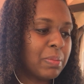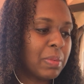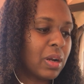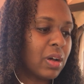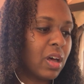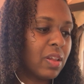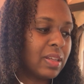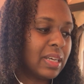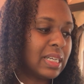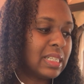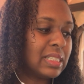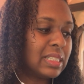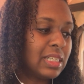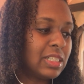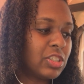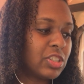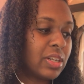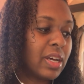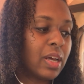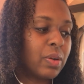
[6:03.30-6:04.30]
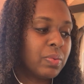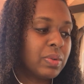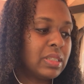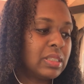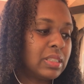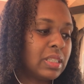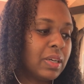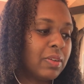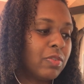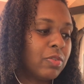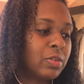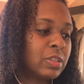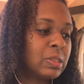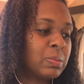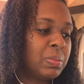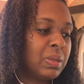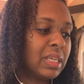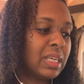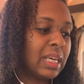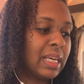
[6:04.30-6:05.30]
about all the attention I'd received for
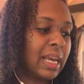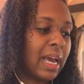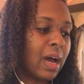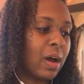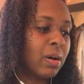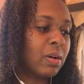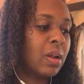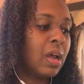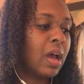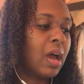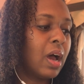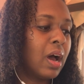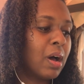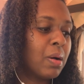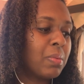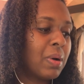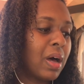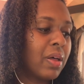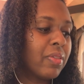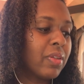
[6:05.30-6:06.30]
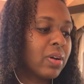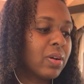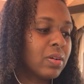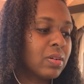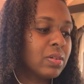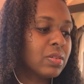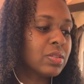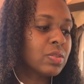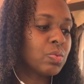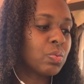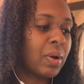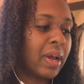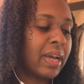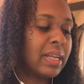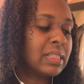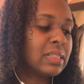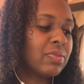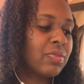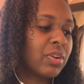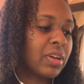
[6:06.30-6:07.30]
speaking out about the girls'
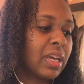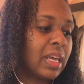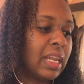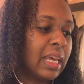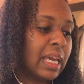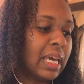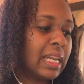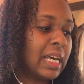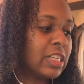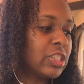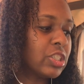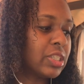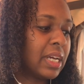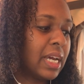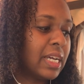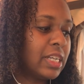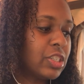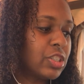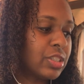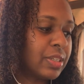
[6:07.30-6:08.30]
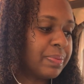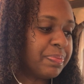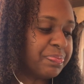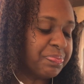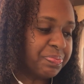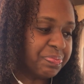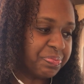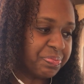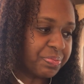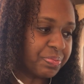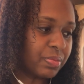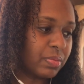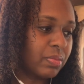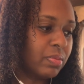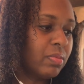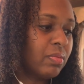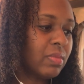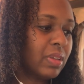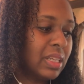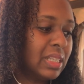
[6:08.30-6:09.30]
rights for getting an education,
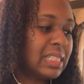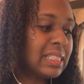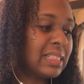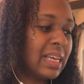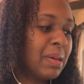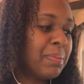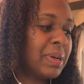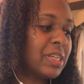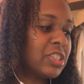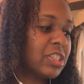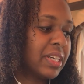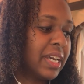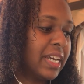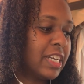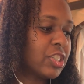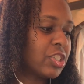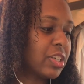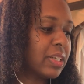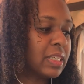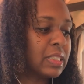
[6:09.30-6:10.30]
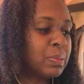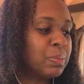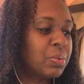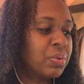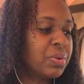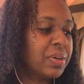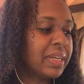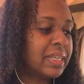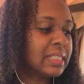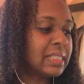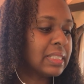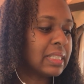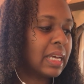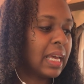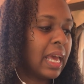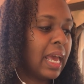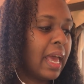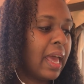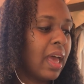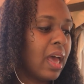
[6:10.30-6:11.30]
the same education as boys.
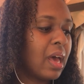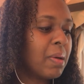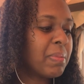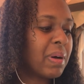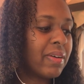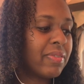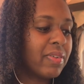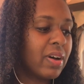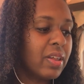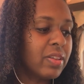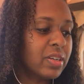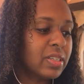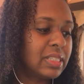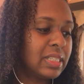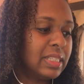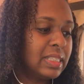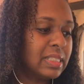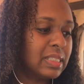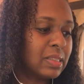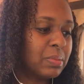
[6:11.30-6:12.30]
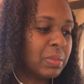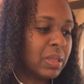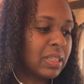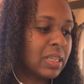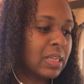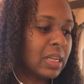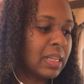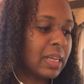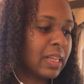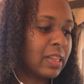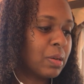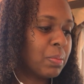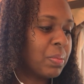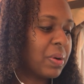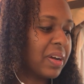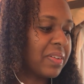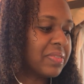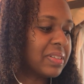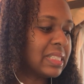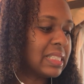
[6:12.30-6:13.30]
And my father teased him a little at the
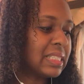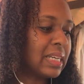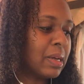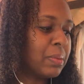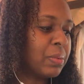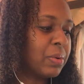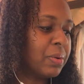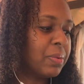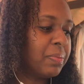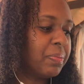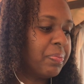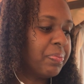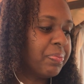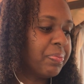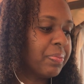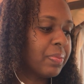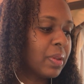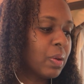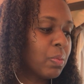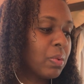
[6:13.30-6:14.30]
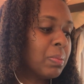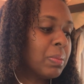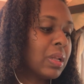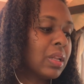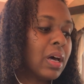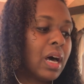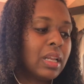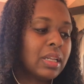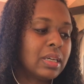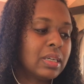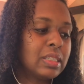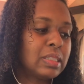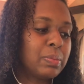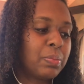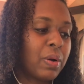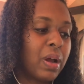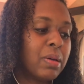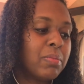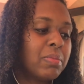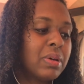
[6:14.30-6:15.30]
breakfast table. "When Malala is
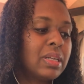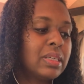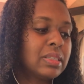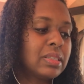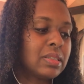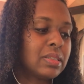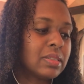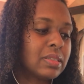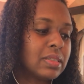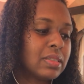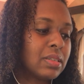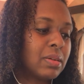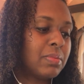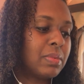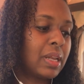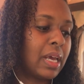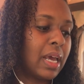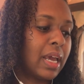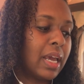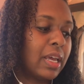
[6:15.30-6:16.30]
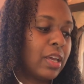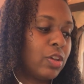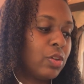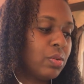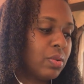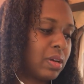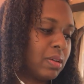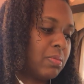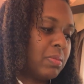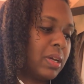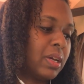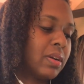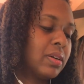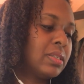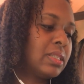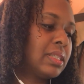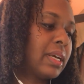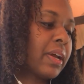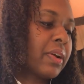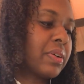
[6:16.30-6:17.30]
prime minister someday, you can be her
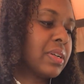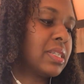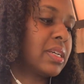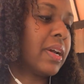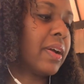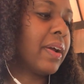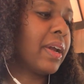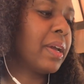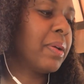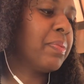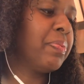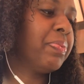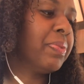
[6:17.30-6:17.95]
secretary."